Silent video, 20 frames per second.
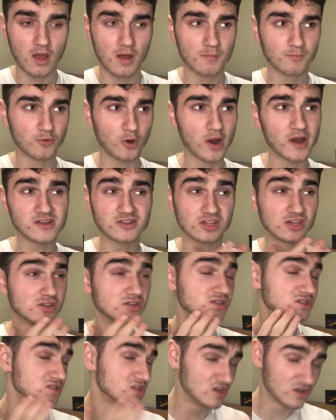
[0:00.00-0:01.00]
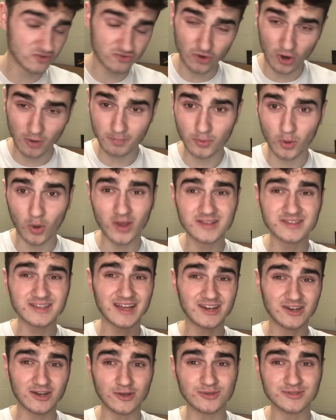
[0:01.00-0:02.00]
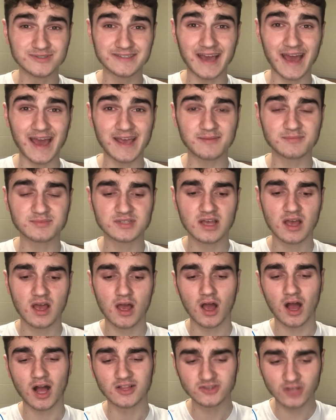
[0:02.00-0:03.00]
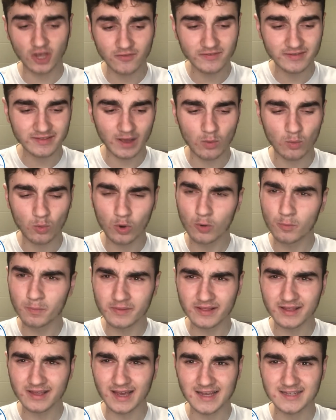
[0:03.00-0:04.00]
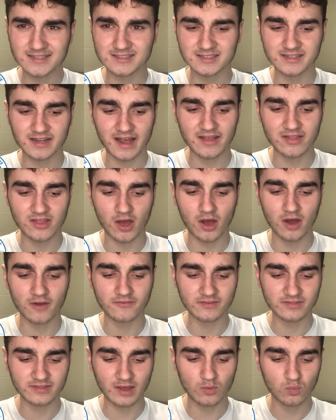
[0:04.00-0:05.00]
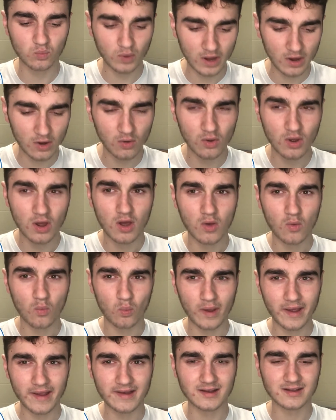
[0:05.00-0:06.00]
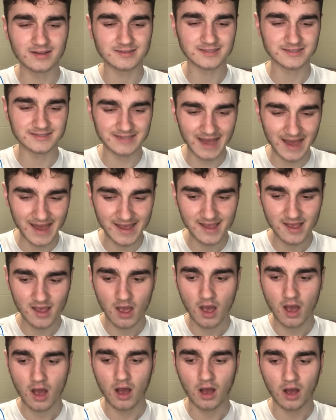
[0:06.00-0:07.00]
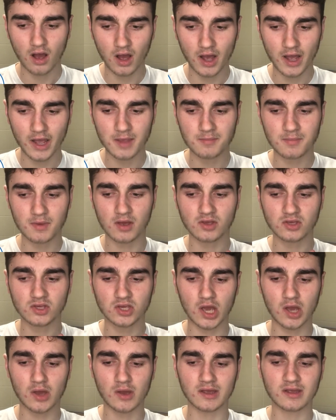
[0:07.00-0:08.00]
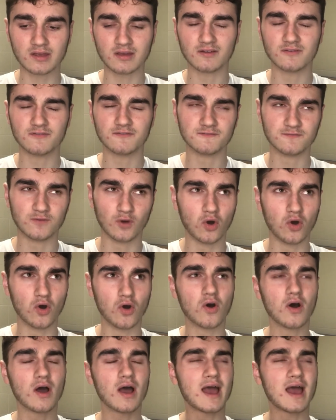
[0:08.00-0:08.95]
Brighton to drop points and lose games. I don't think that will be the case today though. I think they will win today. I'm going for